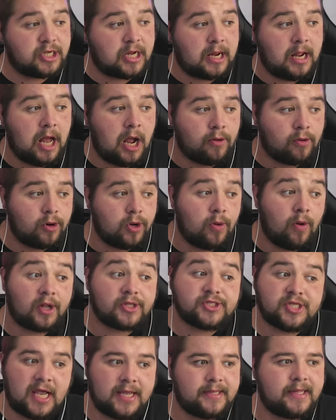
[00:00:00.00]
Clara, who are
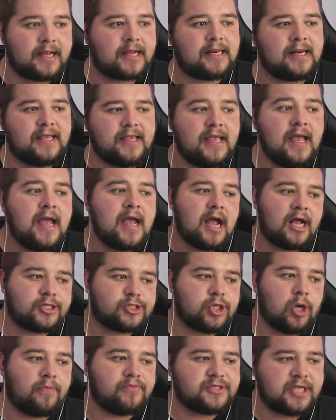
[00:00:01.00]
technically a
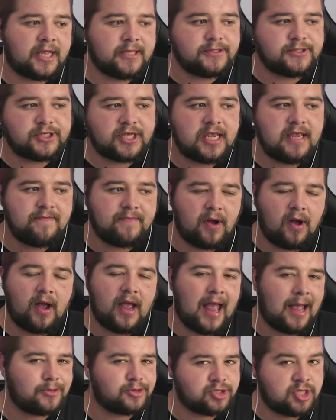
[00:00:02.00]
top 10 team, but I
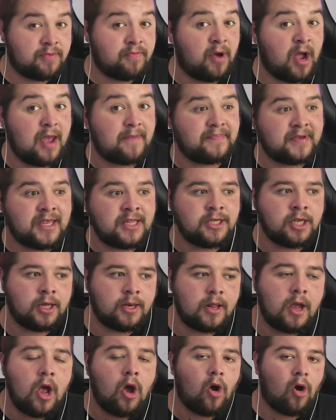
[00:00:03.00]
have said my
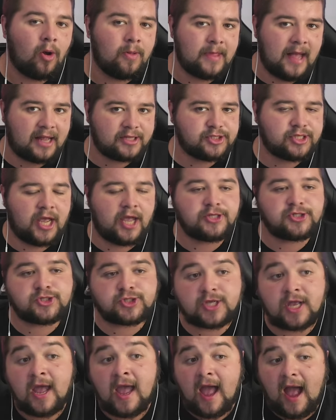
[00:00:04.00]
opinion on that
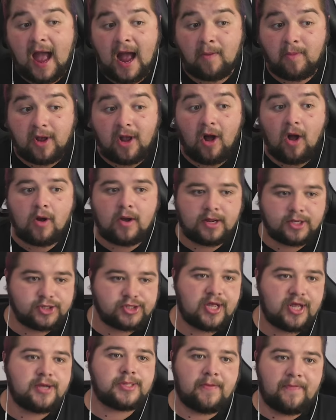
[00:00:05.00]
test. And we are going to
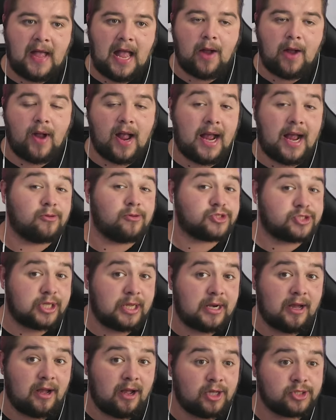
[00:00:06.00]
save the powerhouse to
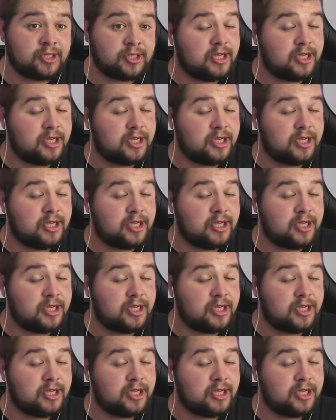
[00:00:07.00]
last.